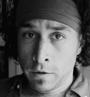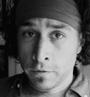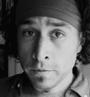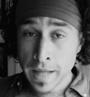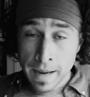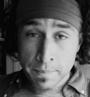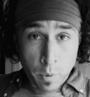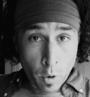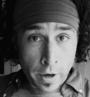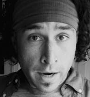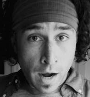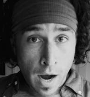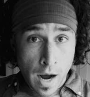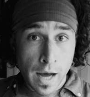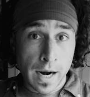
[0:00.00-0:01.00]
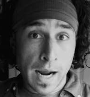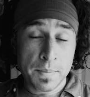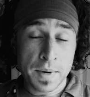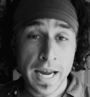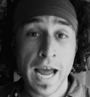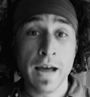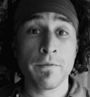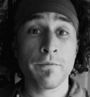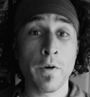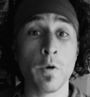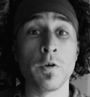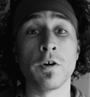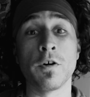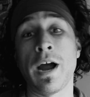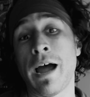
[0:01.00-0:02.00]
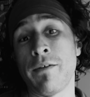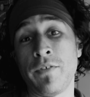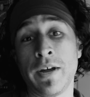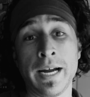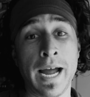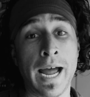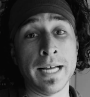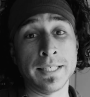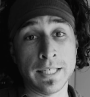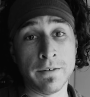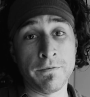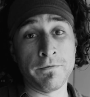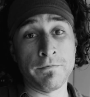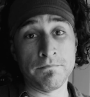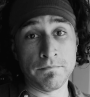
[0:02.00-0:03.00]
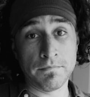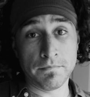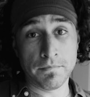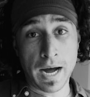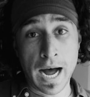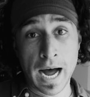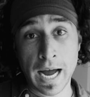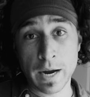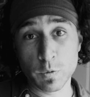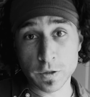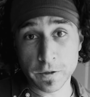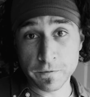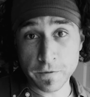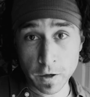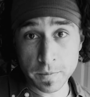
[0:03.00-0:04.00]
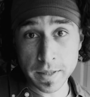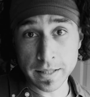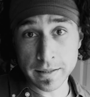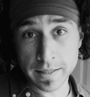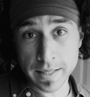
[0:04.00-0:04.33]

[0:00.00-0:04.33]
From that point on, I began photographing as if I was filming the